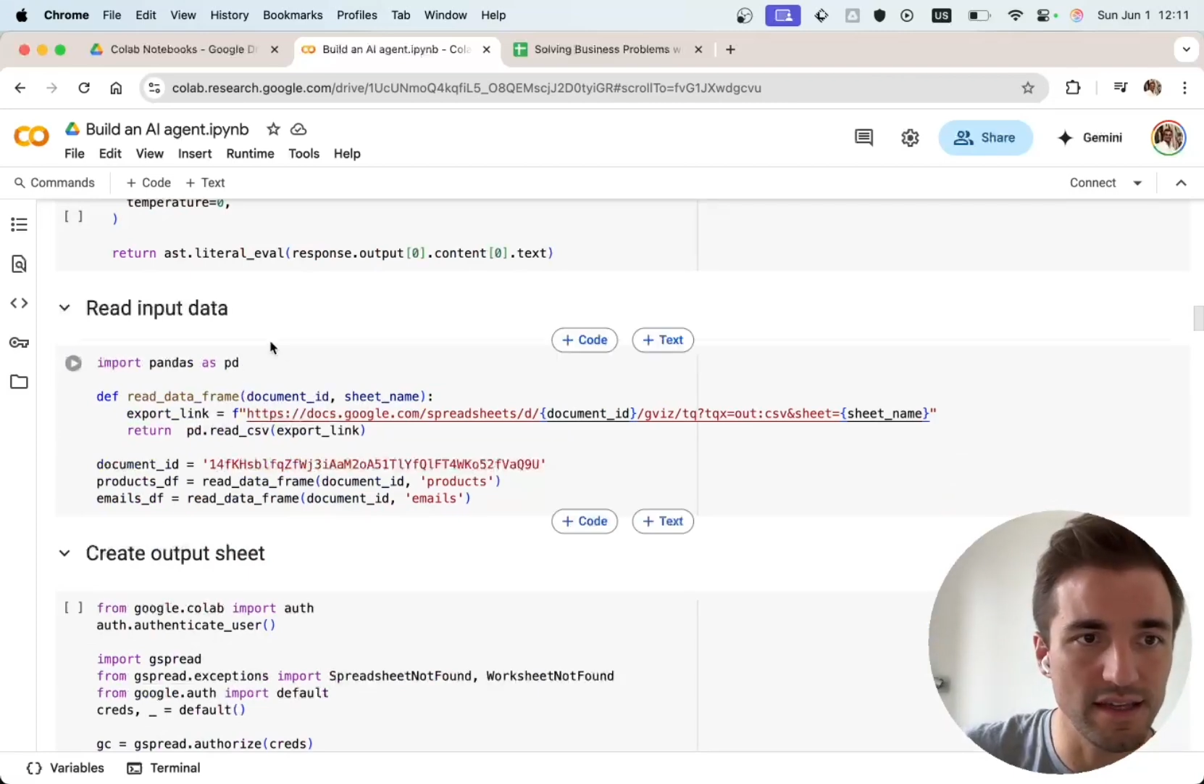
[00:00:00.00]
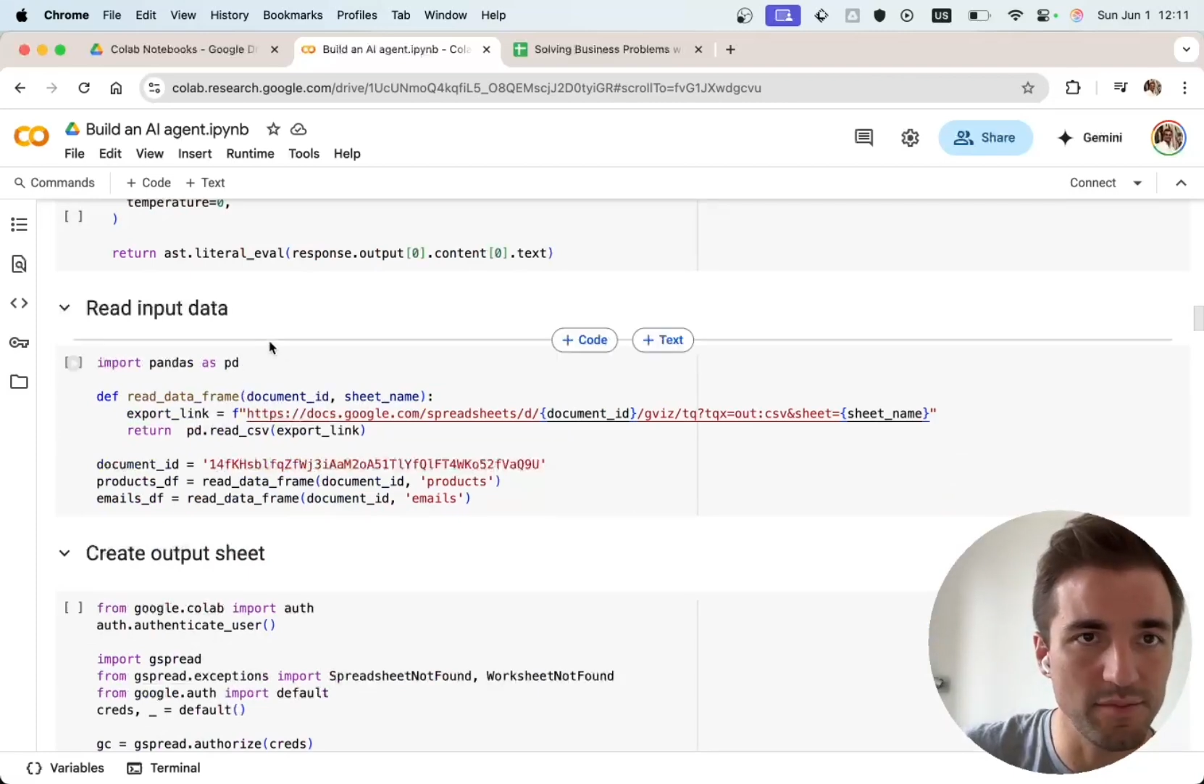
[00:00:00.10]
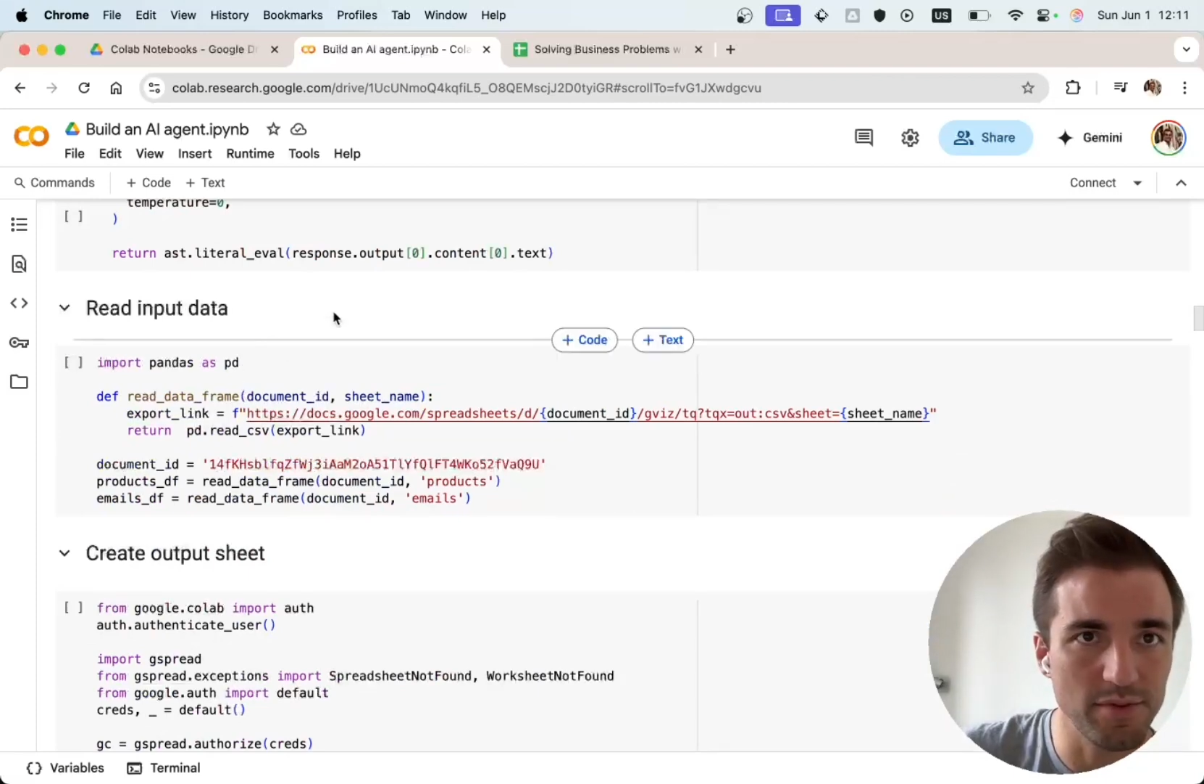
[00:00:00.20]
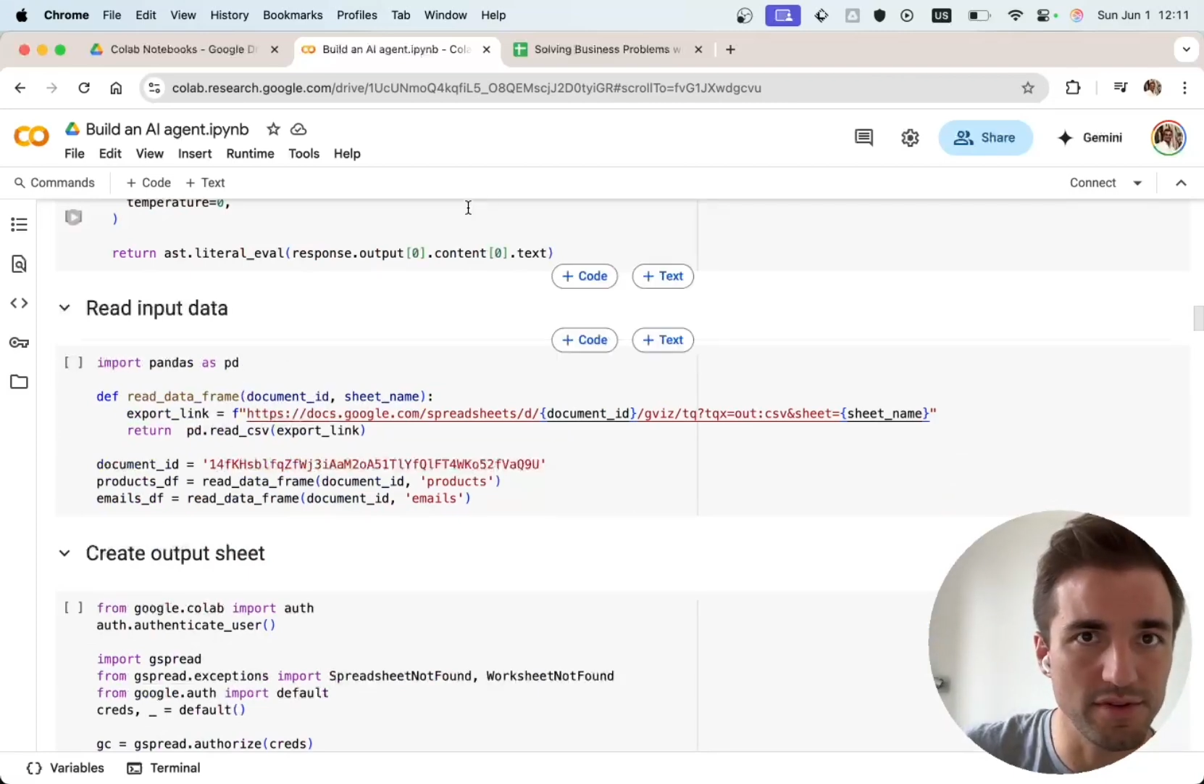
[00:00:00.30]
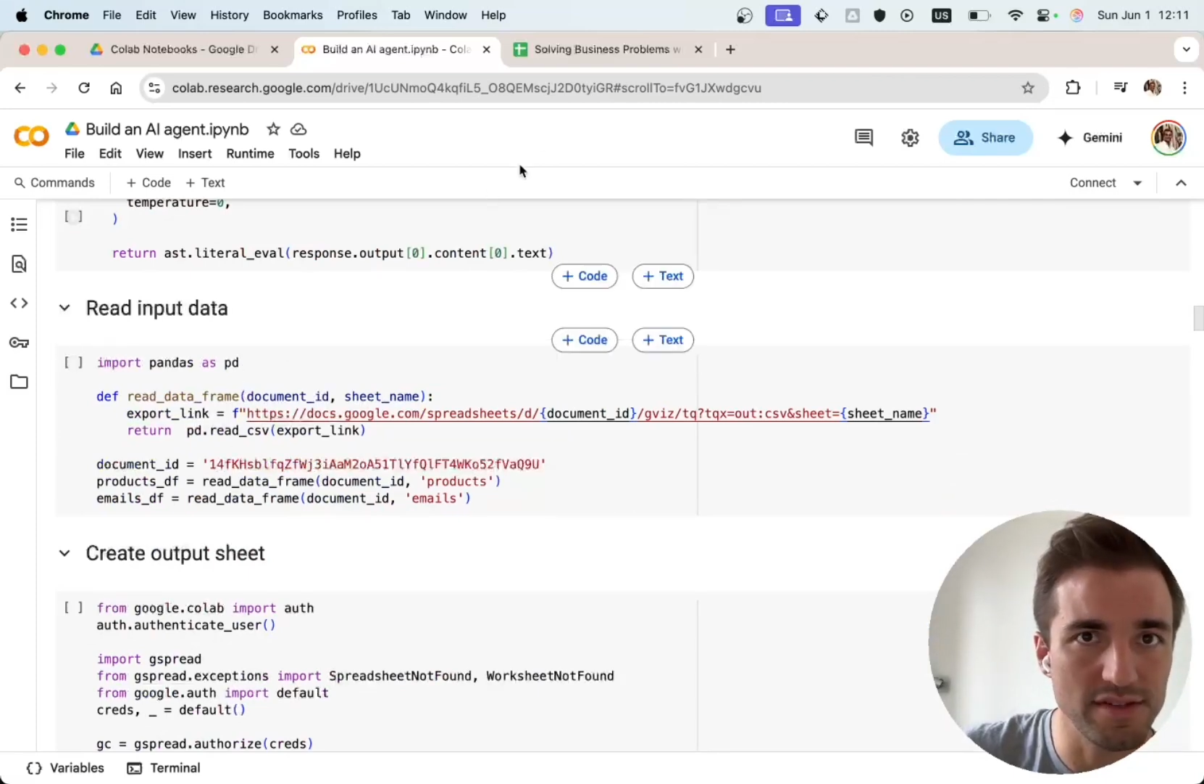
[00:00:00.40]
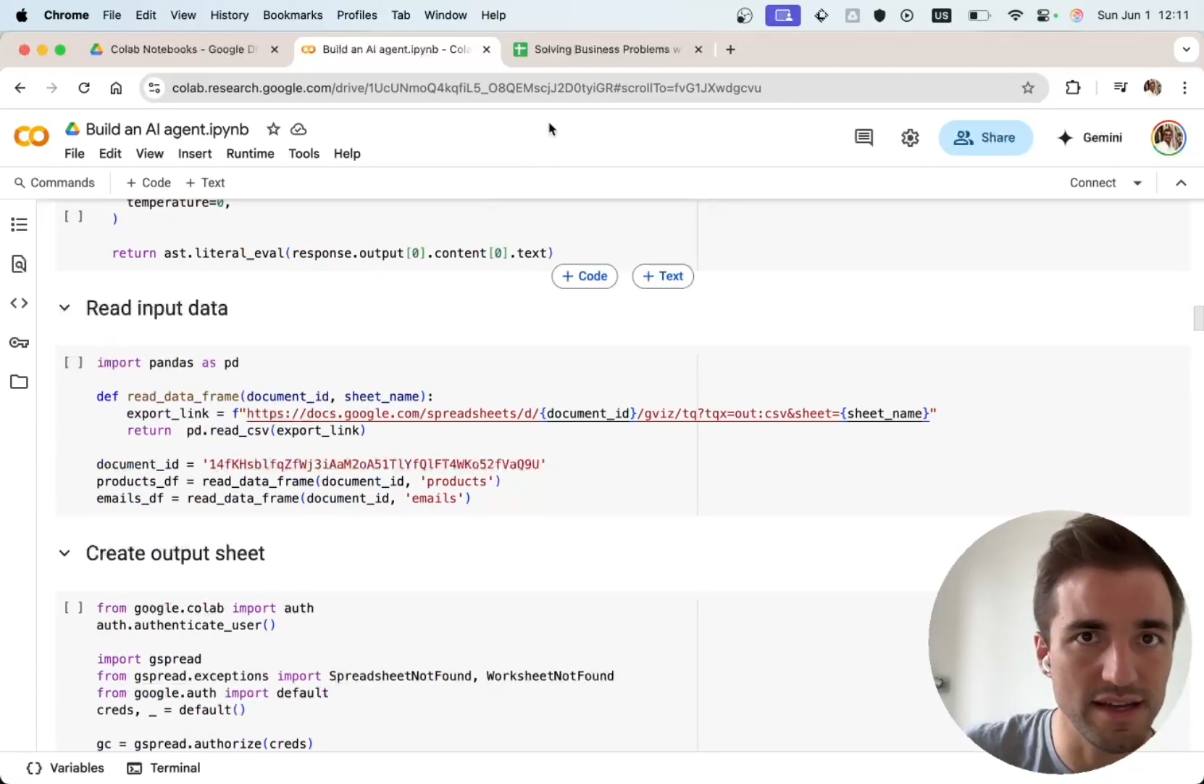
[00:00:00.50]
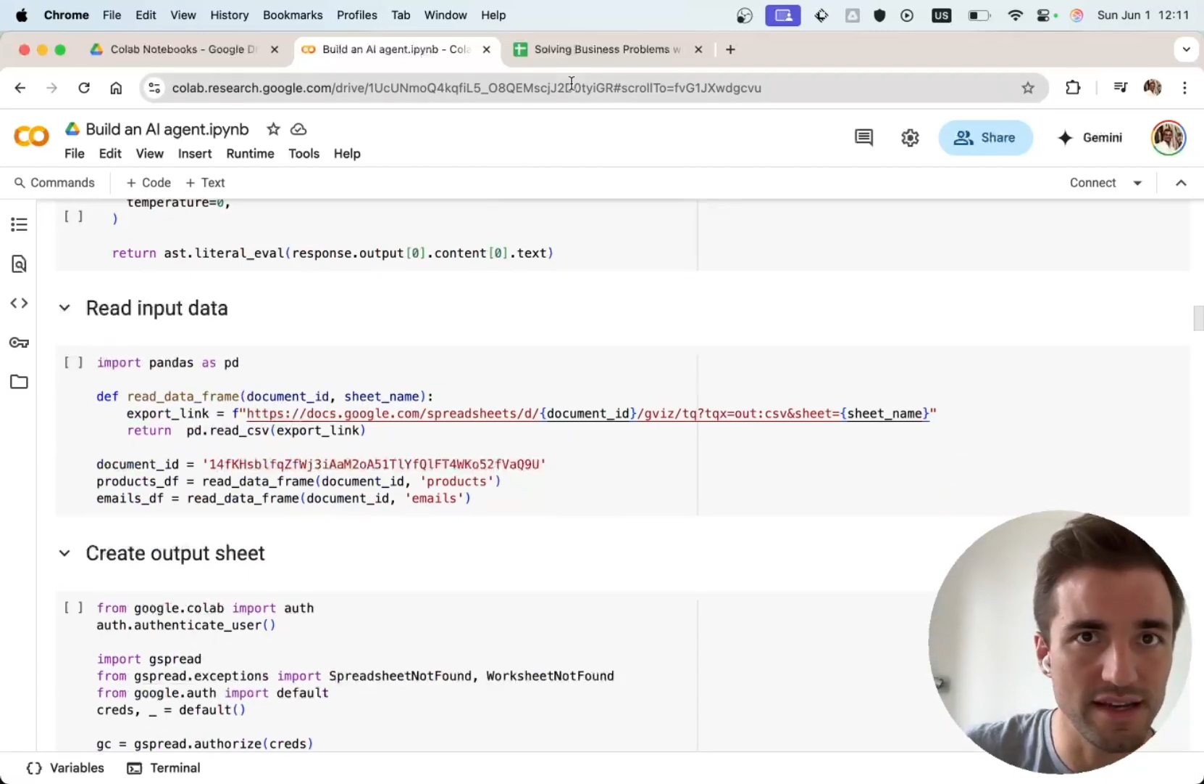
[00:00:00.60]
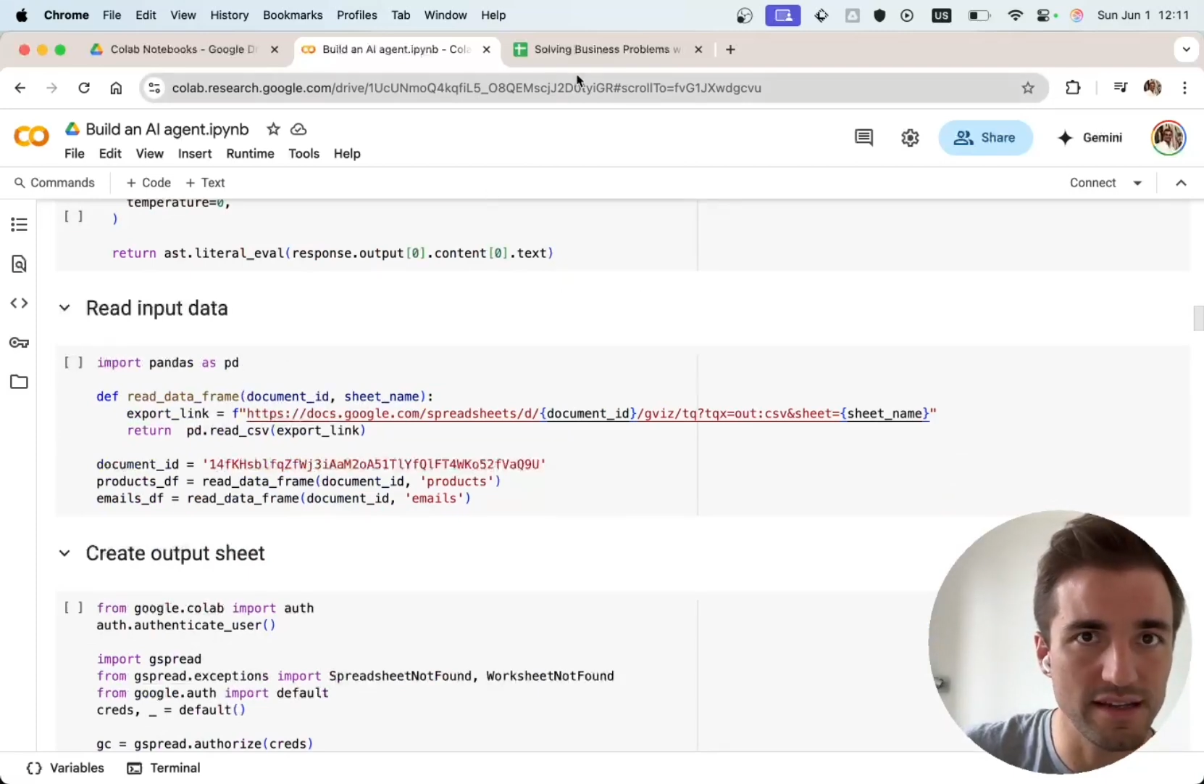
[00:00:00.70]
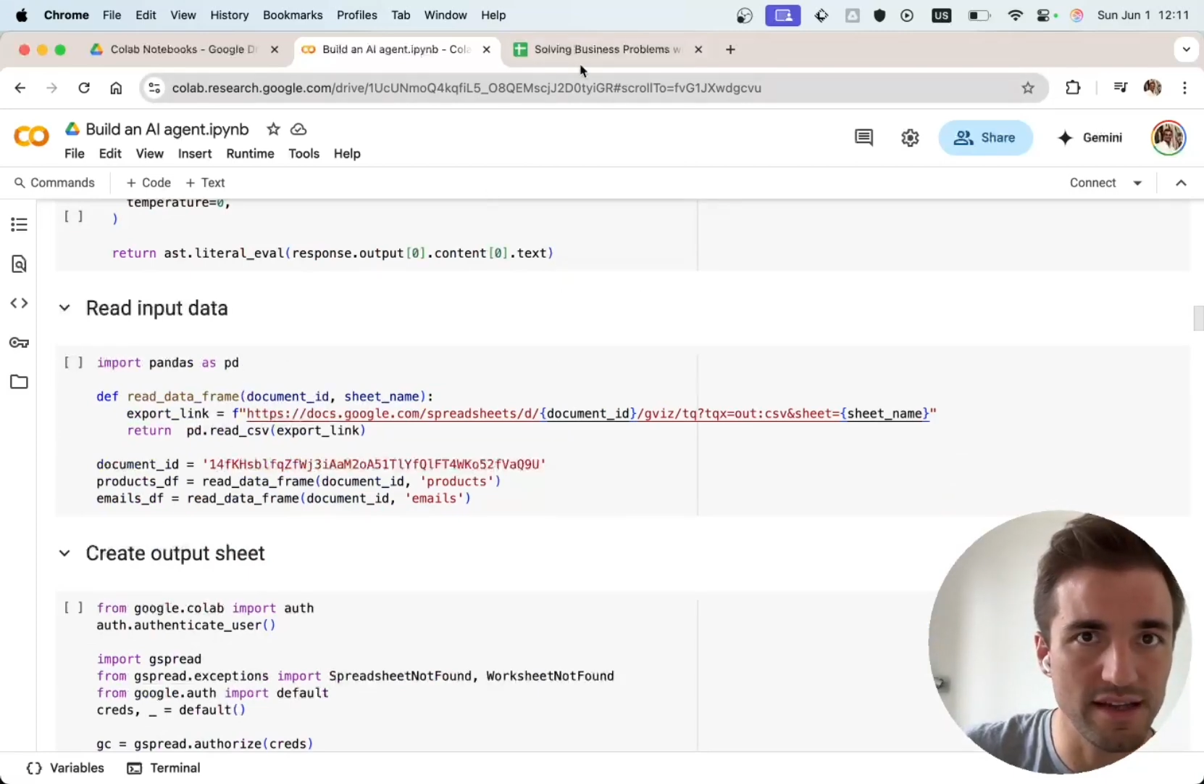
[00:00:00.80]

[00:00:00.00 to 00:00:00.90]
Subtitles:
input data